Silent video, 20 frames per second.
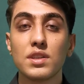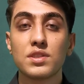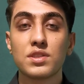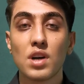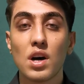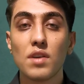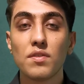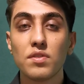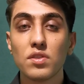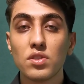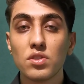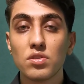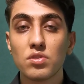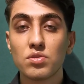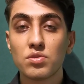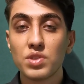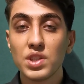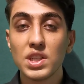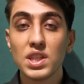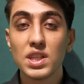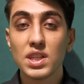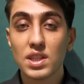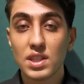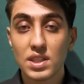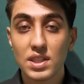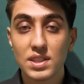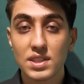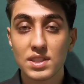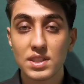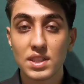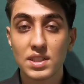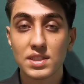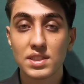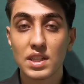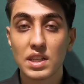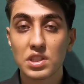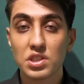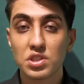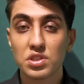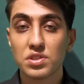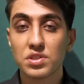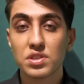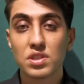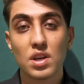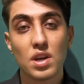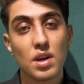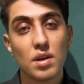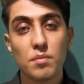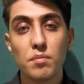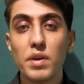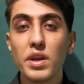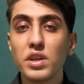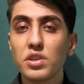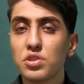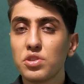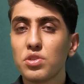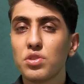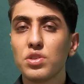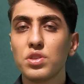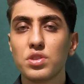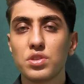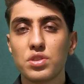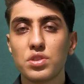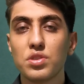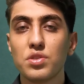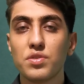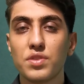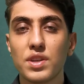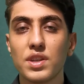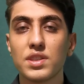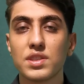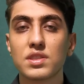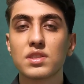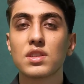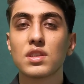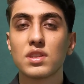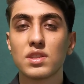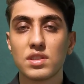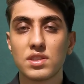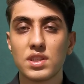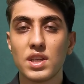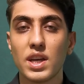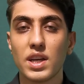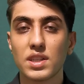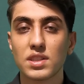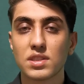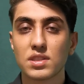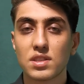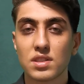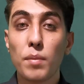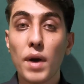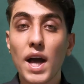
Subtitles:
TOEFL reading and listening sections, make sure you do this test.